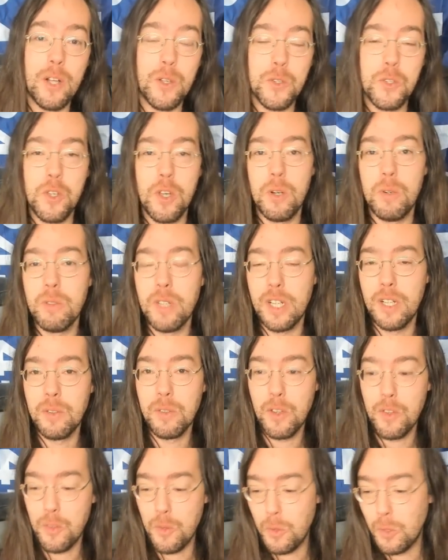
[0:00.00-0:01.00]
So, you know,
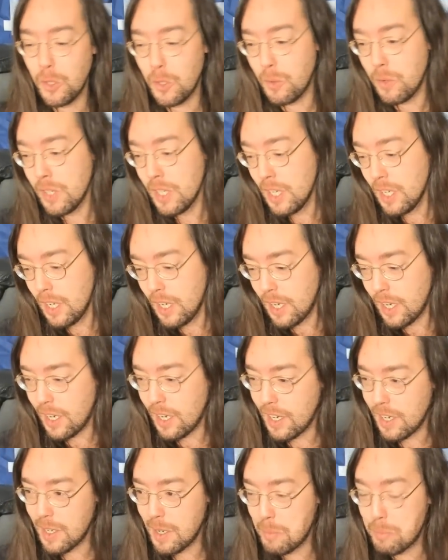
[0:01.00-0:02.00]
Cthulhu
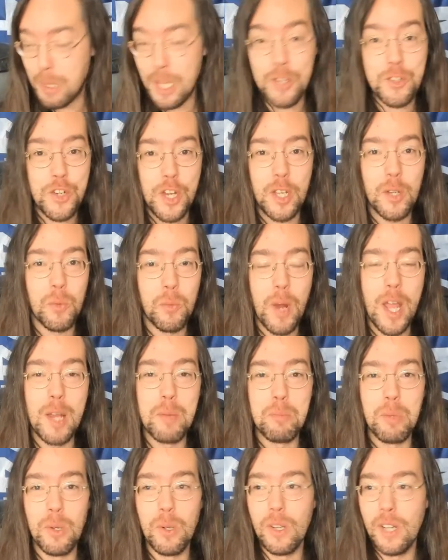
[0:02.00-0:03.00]
uh, pitching Red
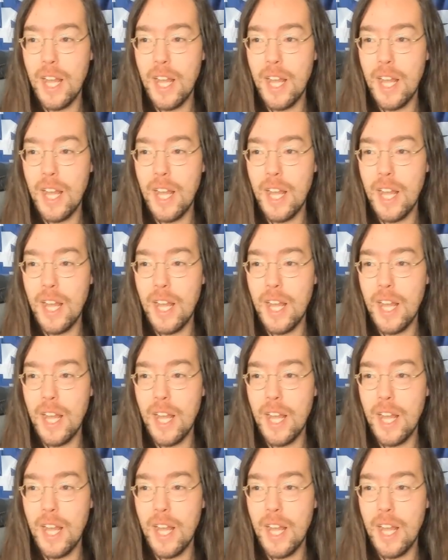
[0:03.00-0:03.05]
Bull.